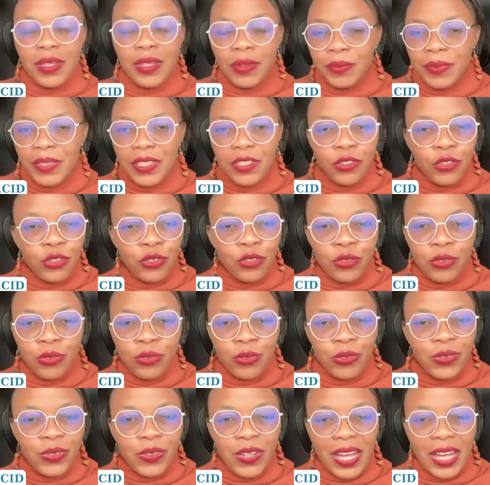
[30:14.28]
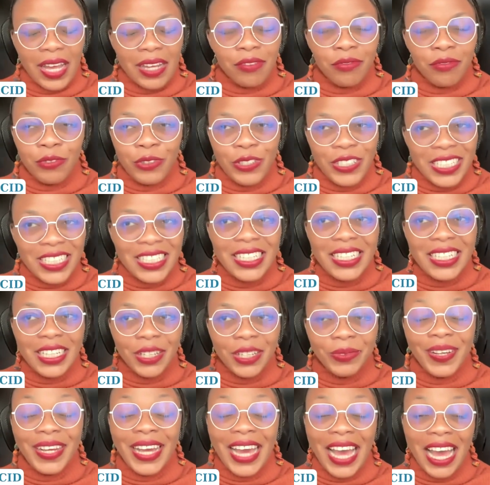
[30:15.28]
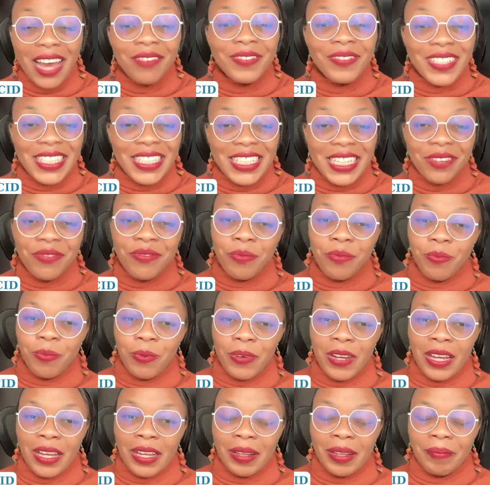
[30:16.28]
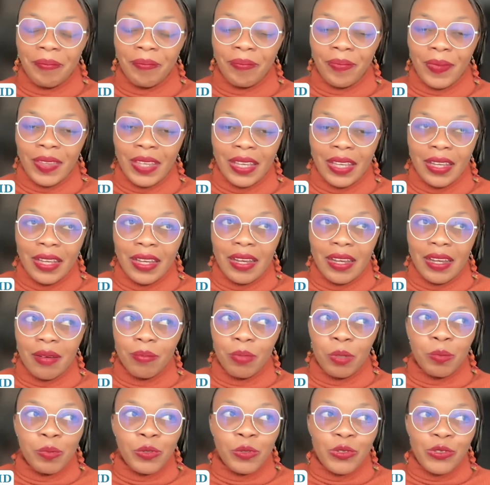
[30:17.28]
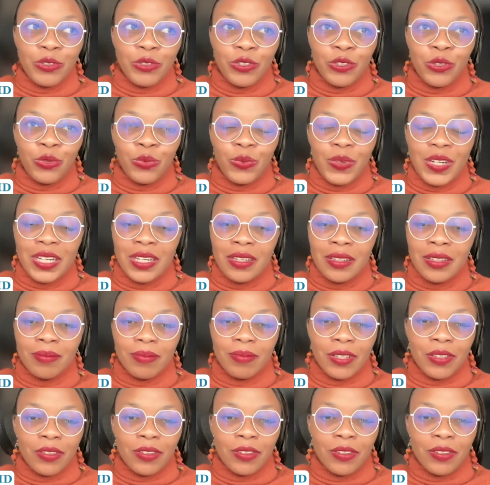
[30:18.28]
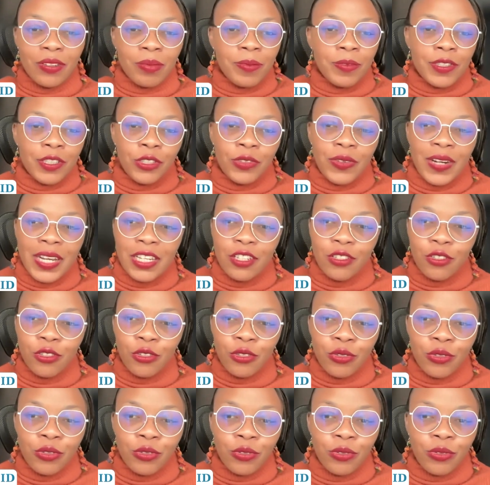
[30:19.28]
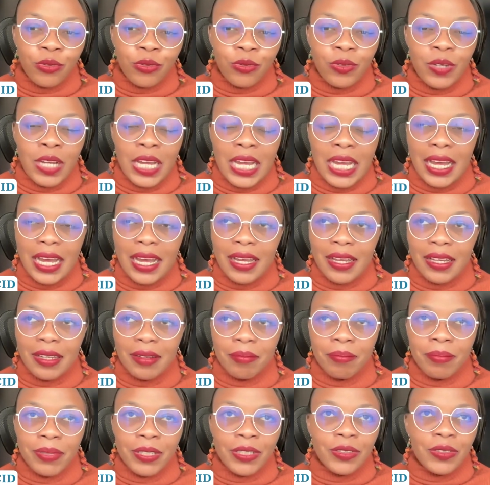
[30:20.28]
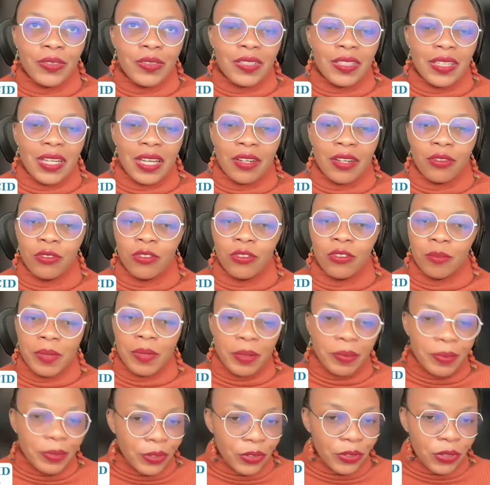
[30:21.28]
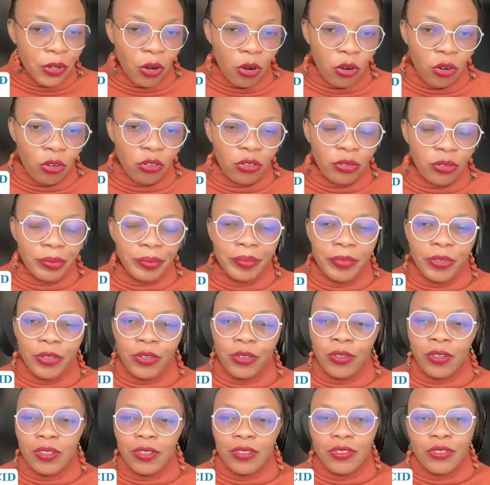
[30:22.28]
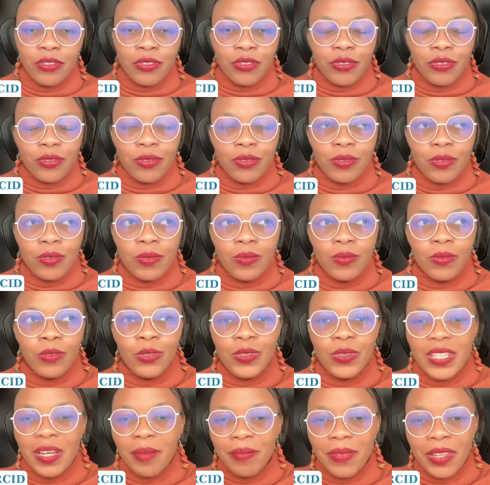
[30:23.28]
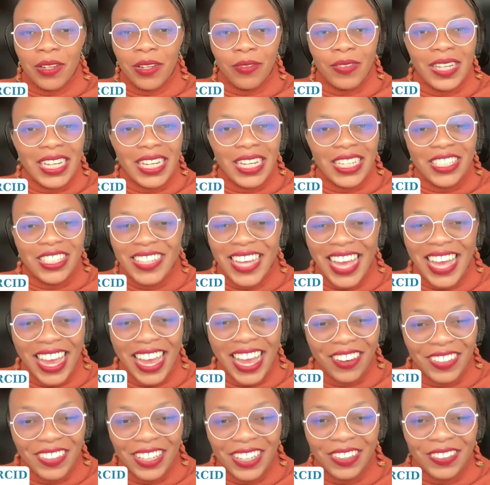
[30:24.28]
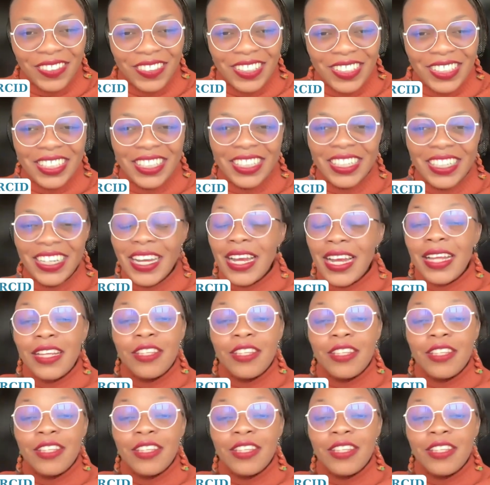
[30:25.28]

we do, unfortunately, we have received proposals where, people are trying to build an old people's home or to do something related to agriculture.